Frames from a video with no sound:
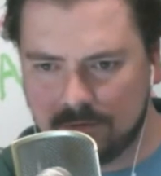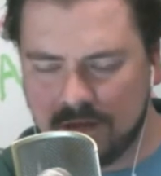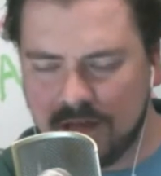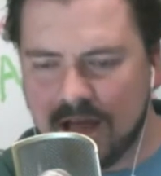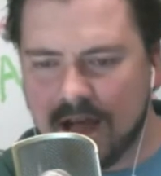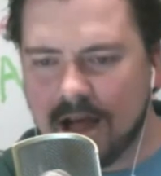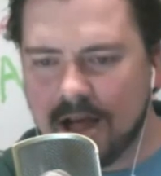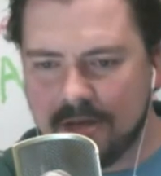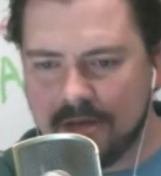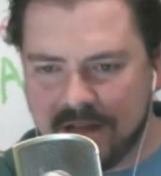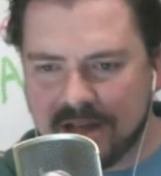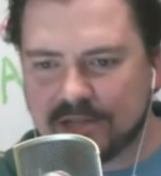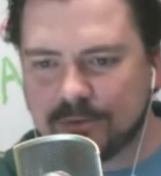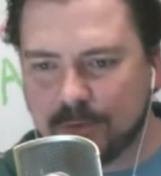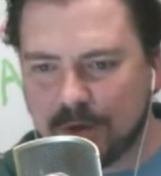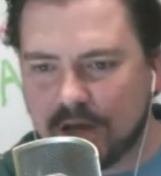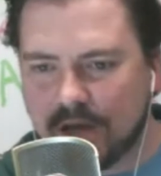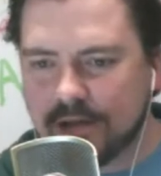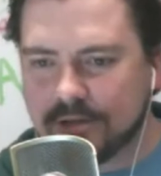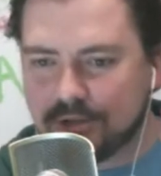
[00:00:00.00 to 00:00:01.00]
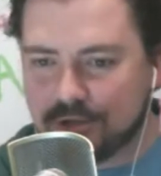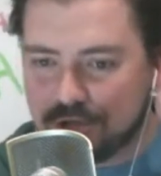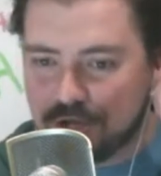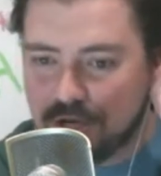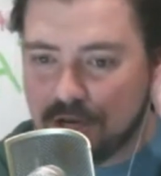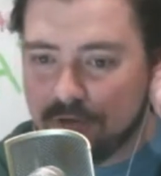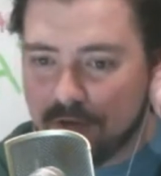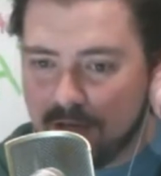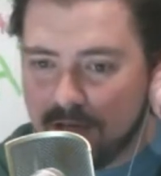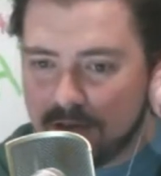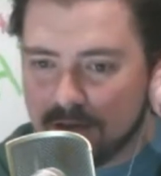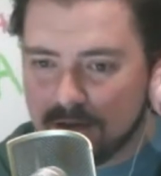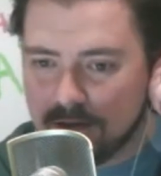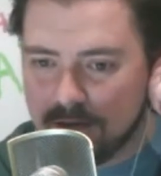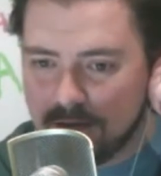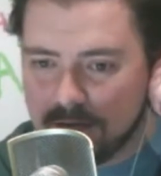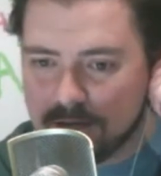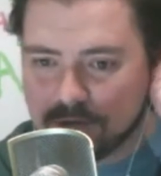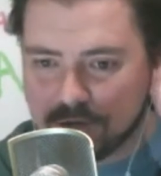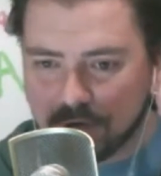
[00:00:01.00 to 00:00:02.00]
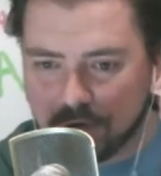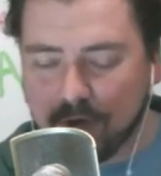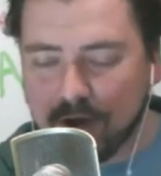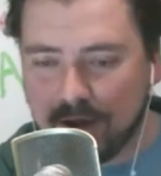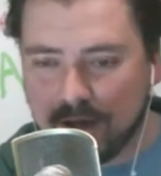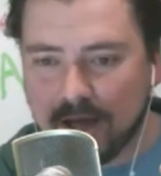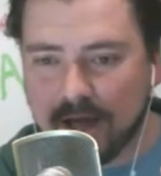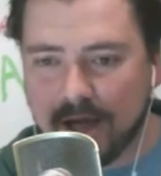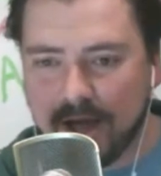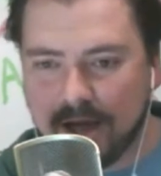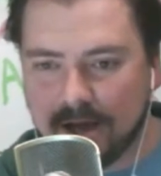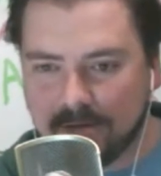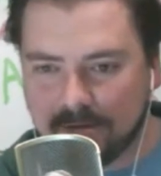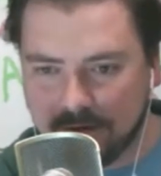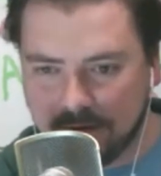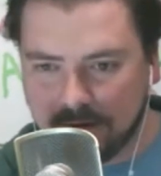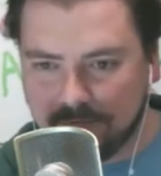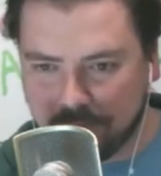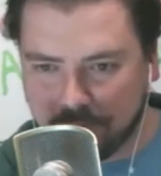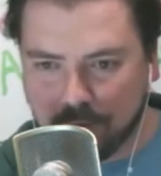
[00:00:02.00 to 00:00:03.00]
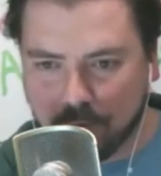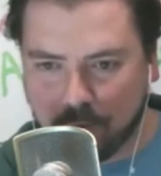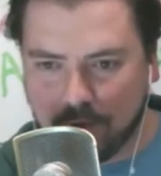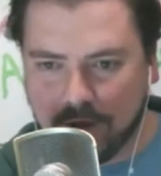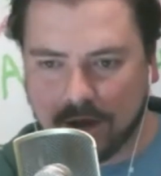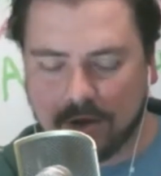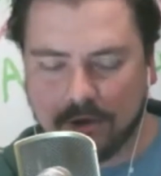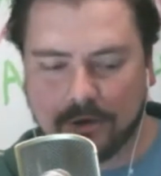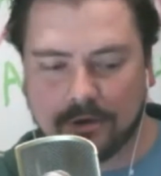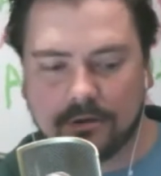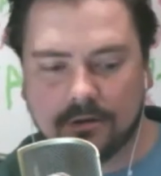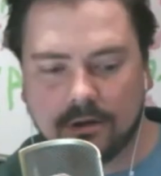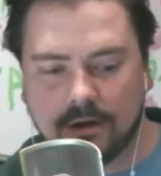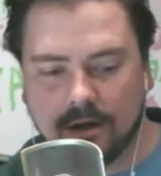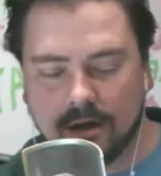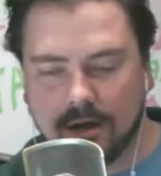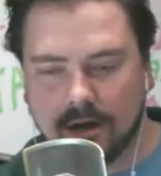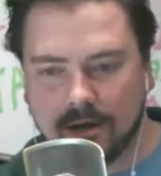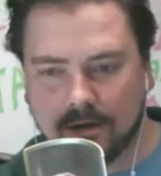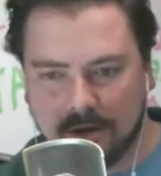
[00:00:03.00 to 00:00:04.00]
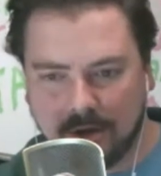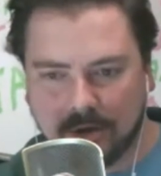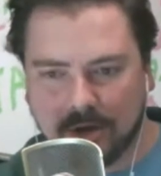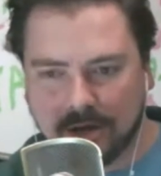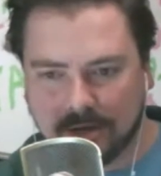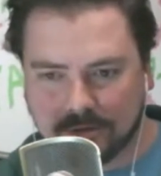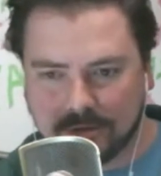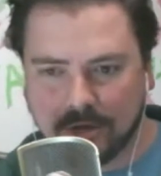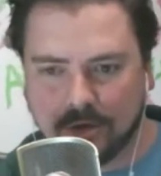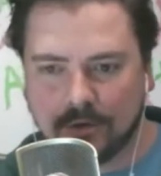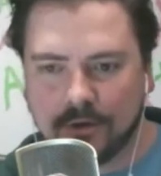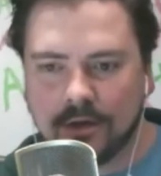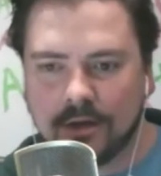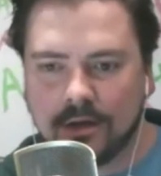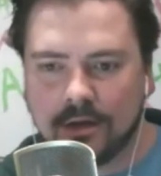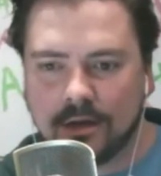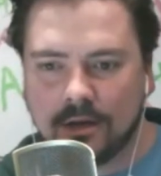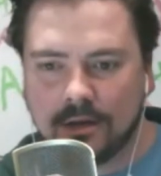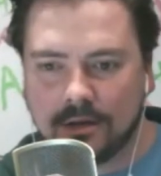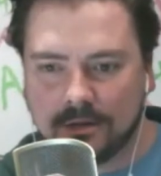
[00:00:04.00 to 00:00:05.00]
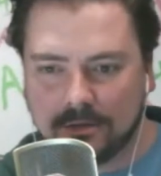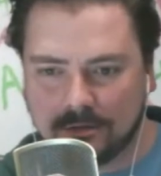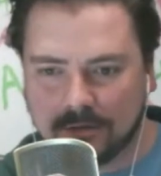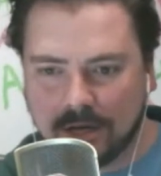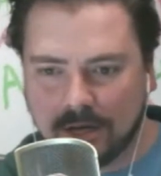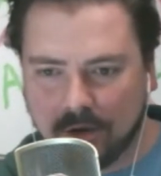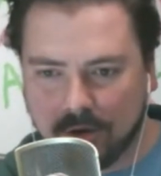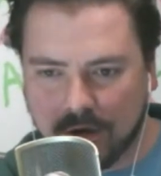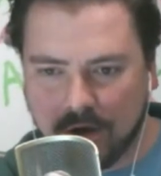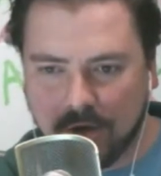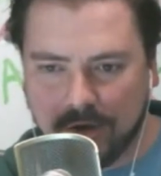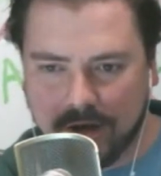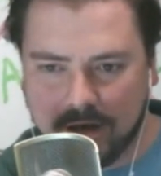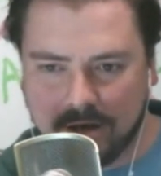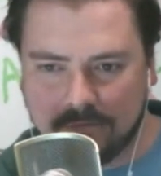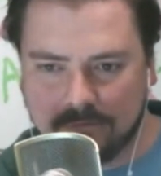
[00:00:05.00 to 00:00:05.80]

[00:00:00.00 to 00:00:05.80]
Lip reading: Yeah, and that's because Chief Hedden is a great guy, for the record. Okay, go ahead.